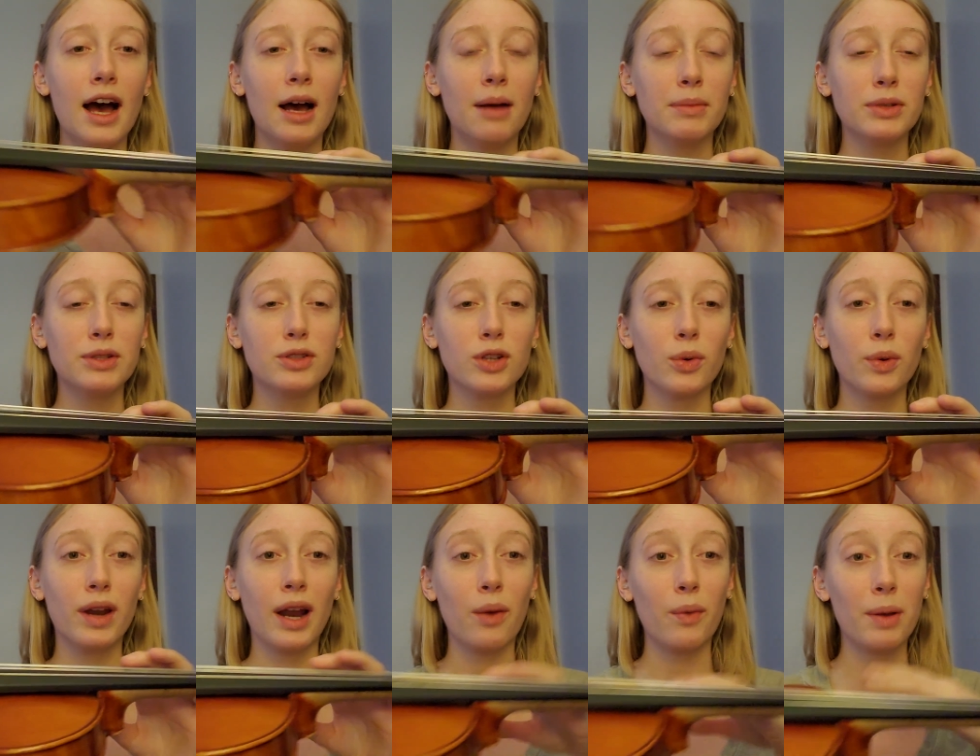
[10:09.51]
So
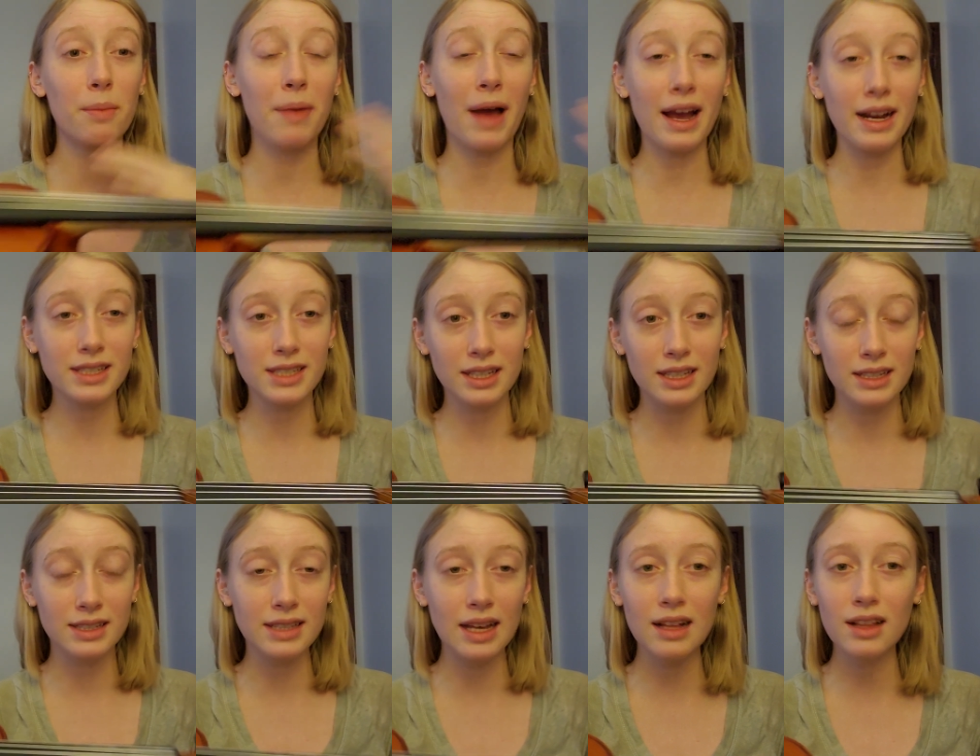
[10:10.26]
when I went back to the
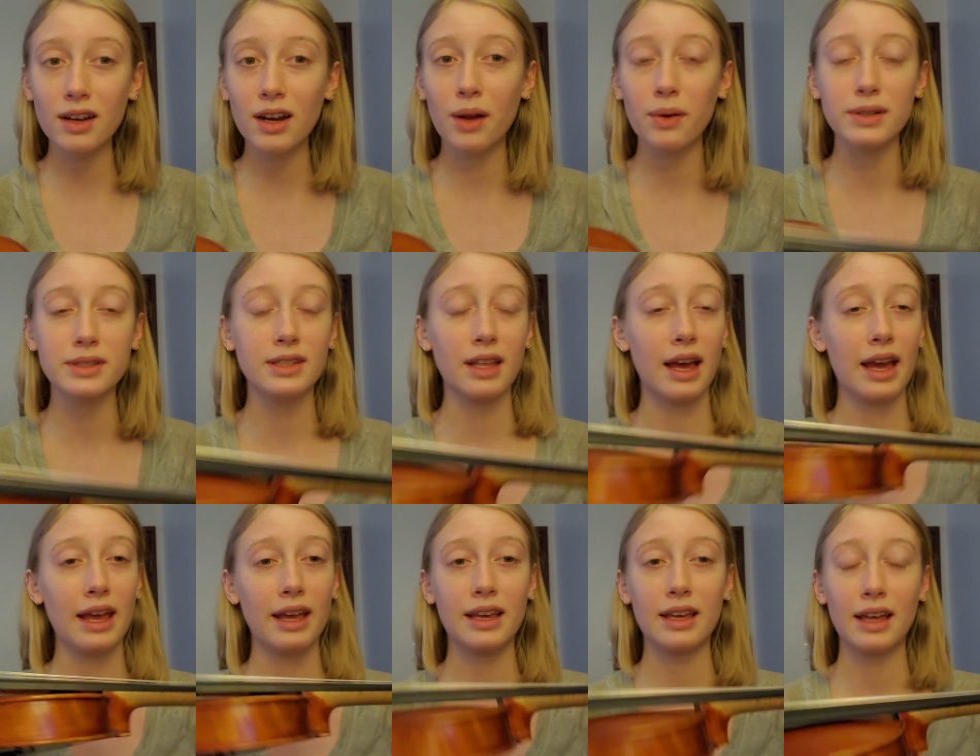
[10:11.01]
seller, I was
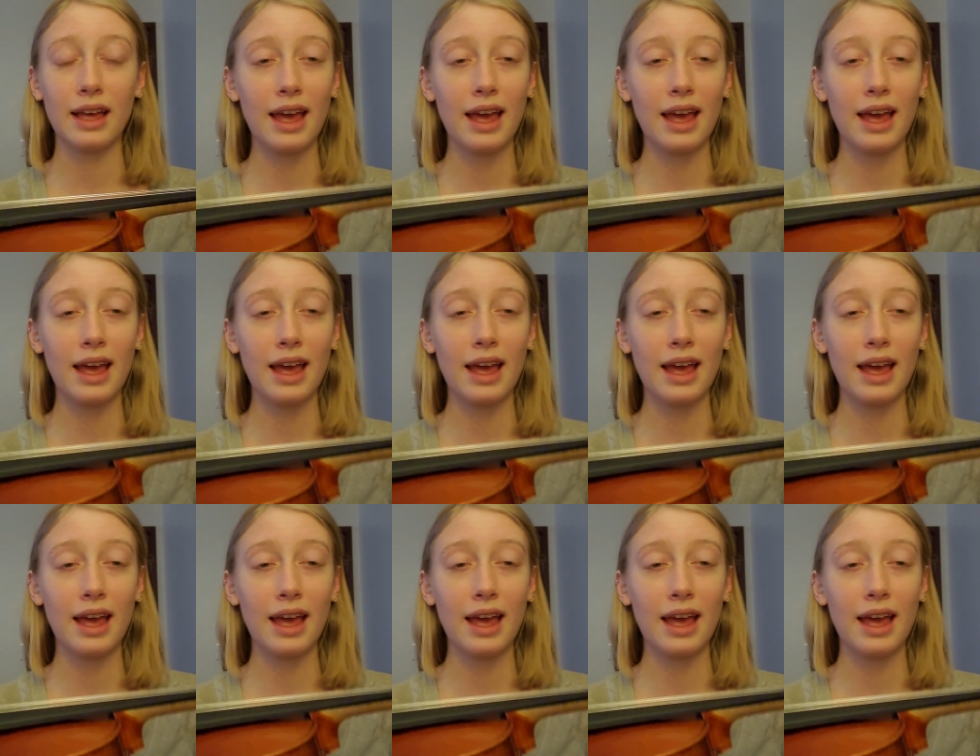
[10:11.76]
like,